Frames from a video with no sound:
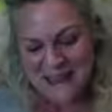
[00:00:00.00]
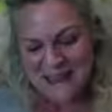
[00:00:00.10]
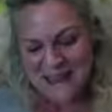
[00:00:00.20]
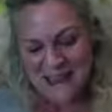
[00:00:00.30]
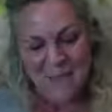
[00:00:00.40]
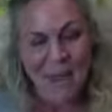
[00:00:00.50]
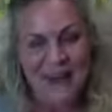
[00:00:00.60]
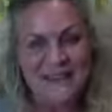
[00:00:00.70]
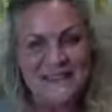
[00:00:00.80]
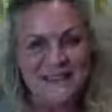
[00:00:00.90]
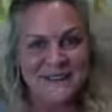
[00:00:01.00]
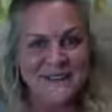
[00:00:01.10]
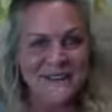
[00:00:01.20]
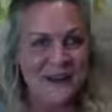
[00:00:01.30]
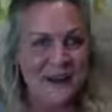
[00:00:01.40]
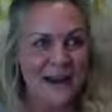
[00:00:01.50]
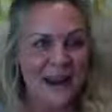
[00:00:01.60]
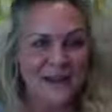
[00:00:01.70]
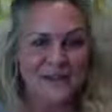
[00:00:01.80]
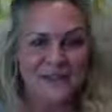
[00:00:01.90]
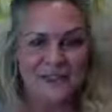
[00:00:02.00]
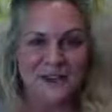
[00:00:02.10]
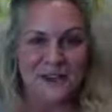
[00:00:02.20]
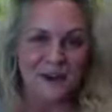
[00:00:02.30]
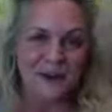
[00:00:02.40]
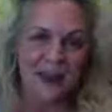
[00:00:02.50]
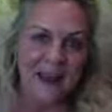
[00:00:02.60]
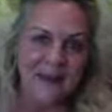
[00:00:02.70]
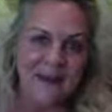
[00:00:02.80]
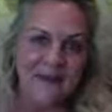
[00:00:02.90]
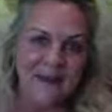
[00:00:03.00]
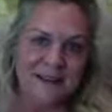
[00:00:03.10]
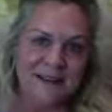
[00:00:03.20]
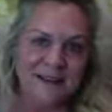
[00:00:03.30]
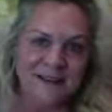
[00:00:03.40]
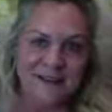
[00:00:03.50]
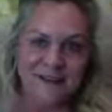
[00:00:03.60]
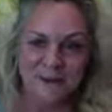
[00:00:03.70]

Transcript: take a page out of dog or cat medicine,